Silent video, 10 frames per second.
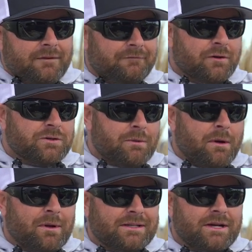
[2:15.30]
First worm I
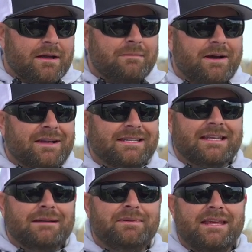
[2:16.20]
want to talk about is
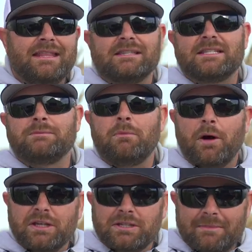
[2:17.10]
going to be the
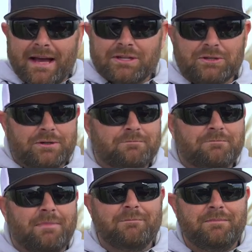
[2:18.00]
Smallie Smasher
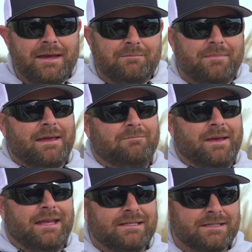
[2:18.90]
by Big Bite
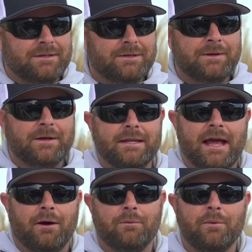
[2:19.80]
Baits.
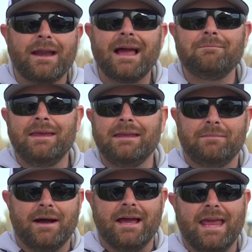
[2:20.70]
Now, what I mean
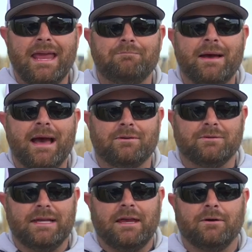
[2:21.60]
by a paddle
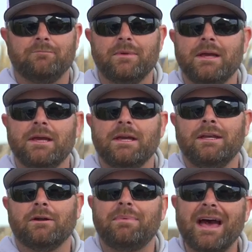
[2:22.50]
tail.
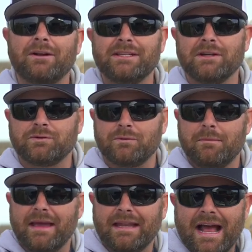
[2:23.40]
You know, paddle tail swim
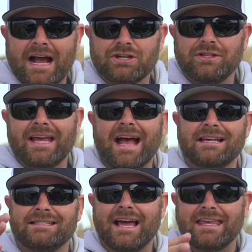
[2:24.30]
bait actually
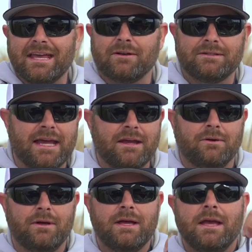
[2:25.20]
has that kicker
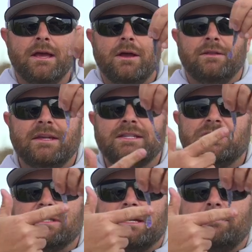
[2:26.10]
tail. This is
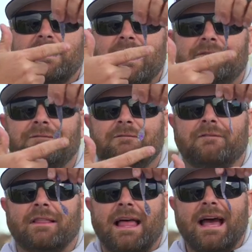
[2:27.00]
just going to be a
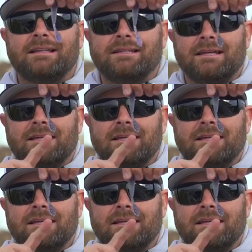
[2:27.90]
flat